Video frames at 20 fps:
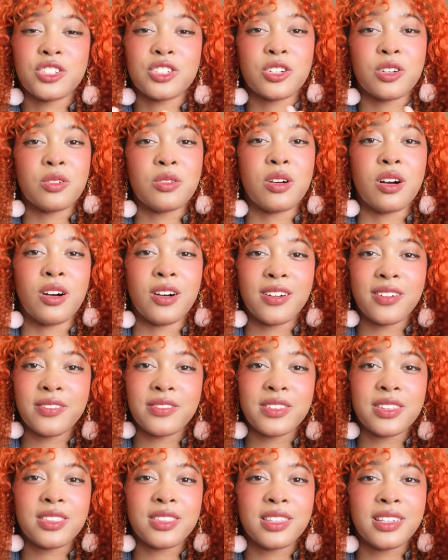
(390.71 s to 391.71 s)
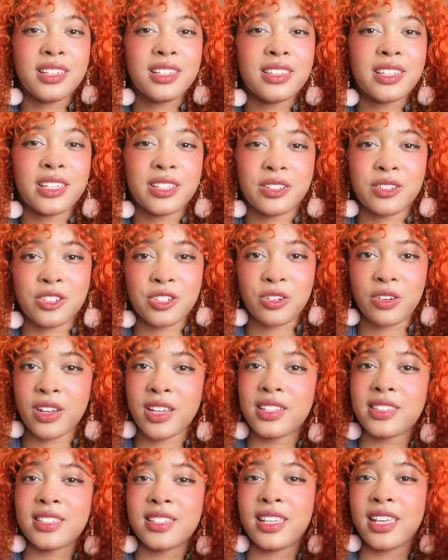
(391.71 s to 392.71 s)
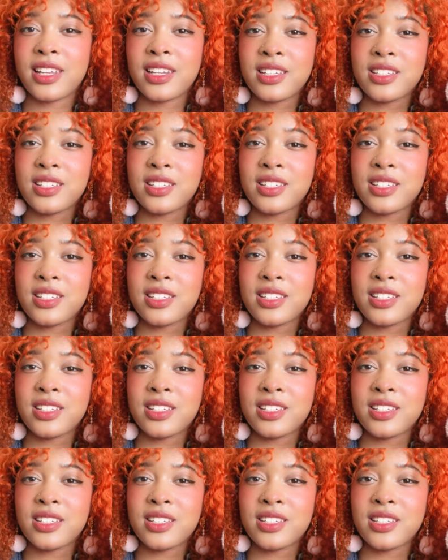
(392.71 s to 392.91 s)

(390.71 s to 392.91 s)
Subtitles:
show off the thing that you're trying to get